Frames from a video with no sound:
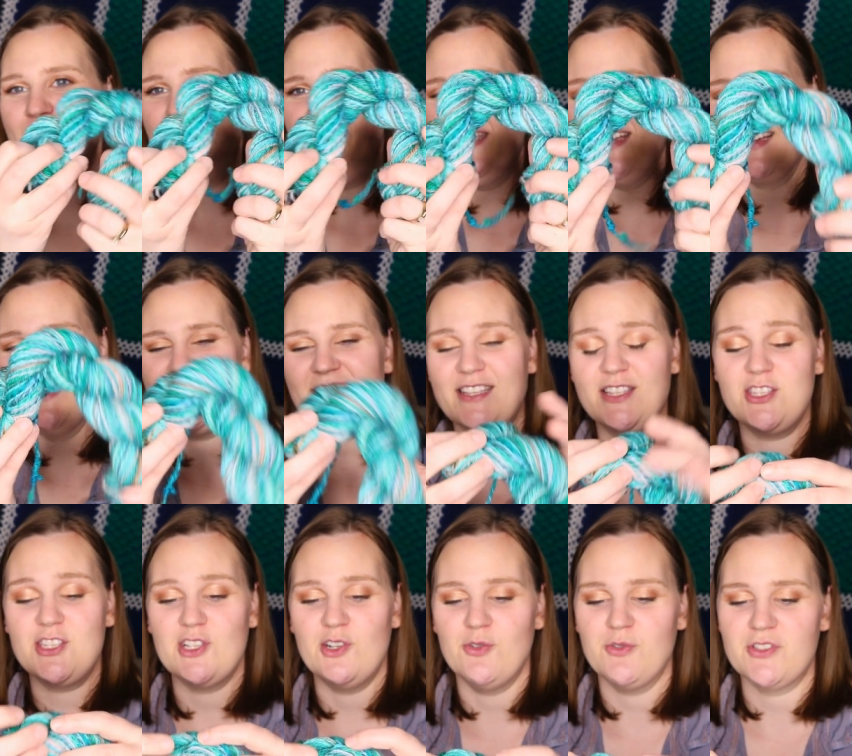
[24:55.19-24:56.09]
because it's
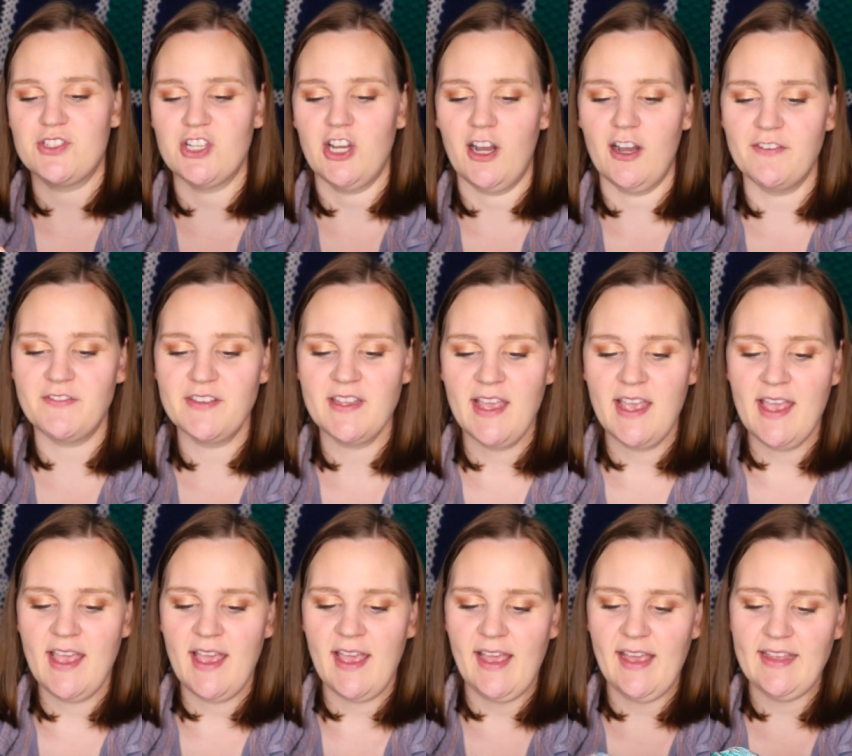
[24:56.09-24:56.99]
so soft
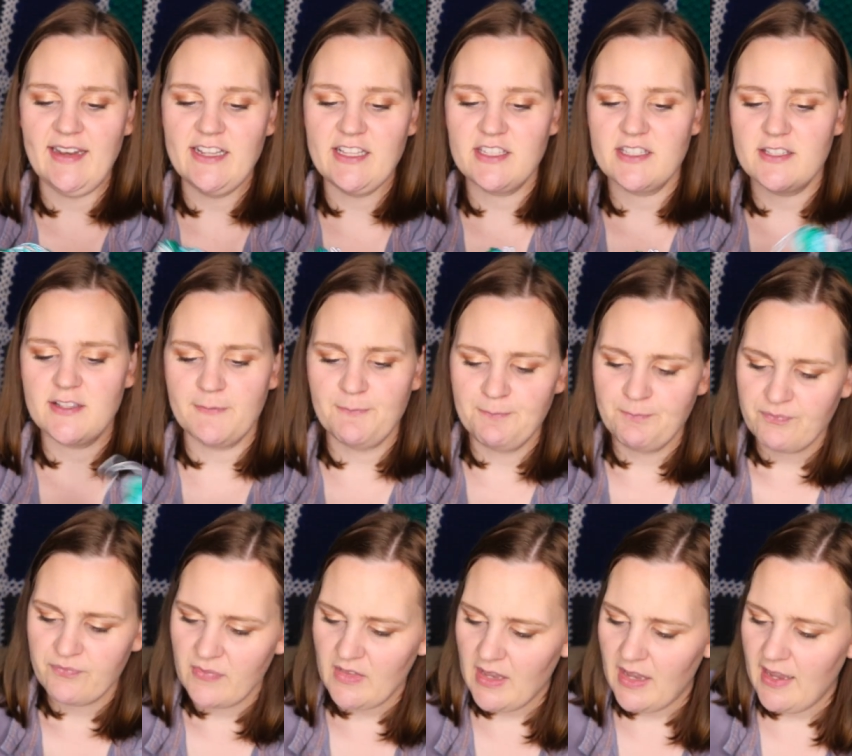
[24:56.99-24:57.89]
and it's
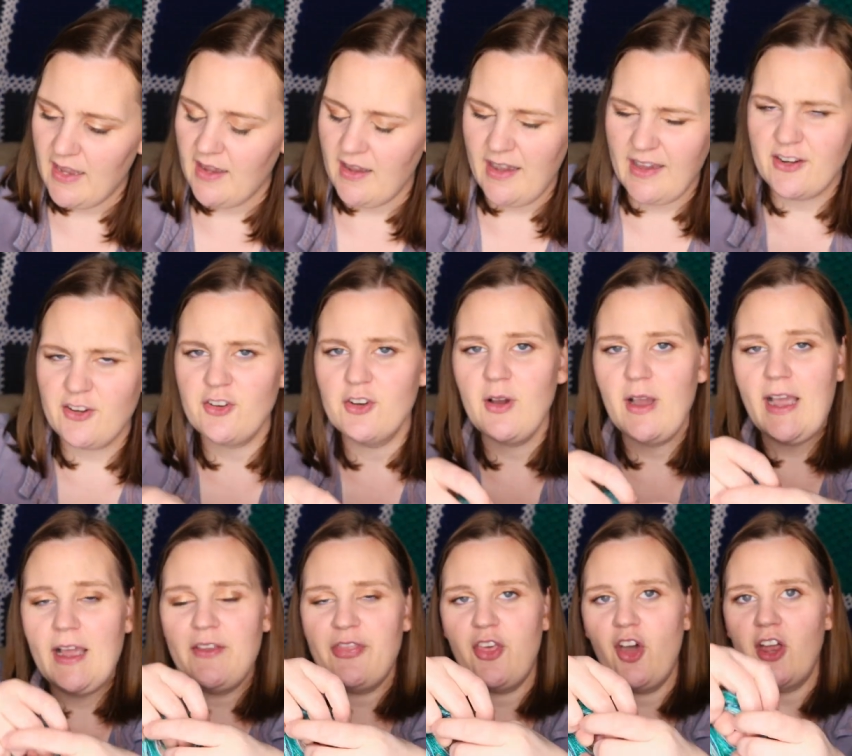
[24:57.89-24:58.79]
I don't know
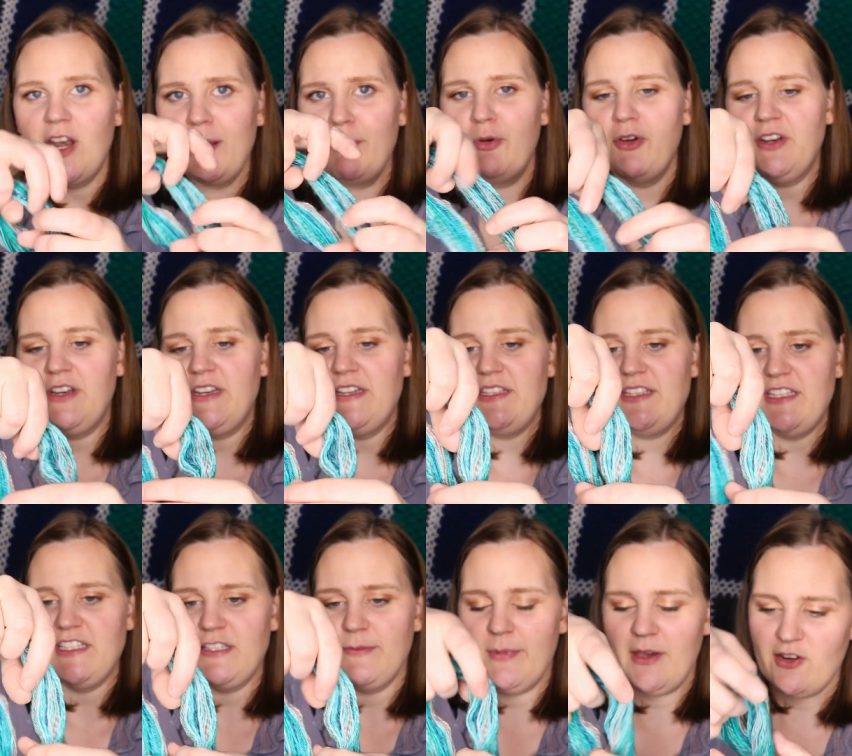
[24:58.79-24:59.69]
I thought I put in a
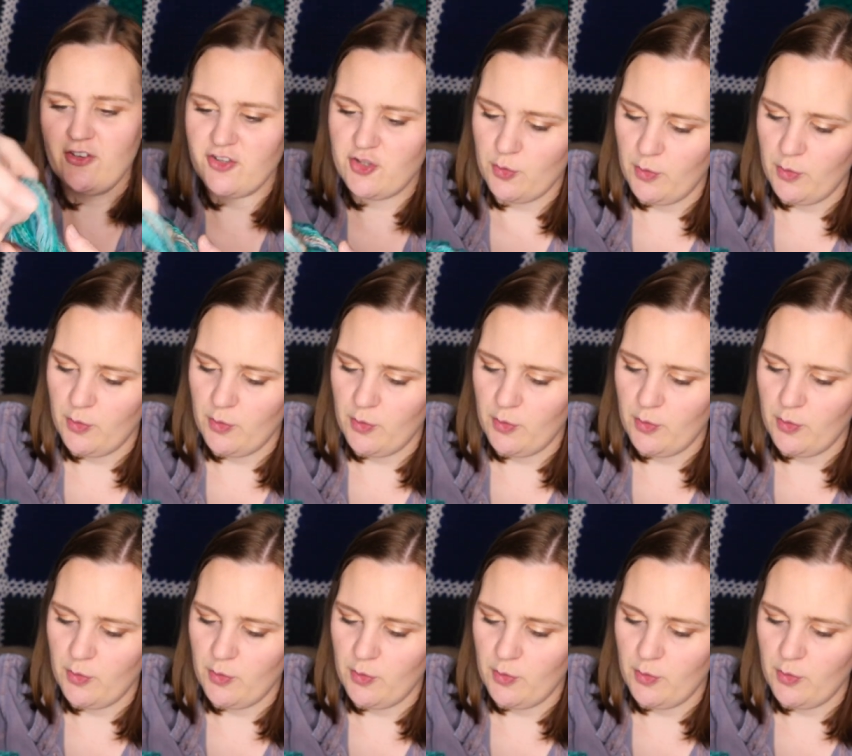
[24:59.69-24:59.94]
decent amount of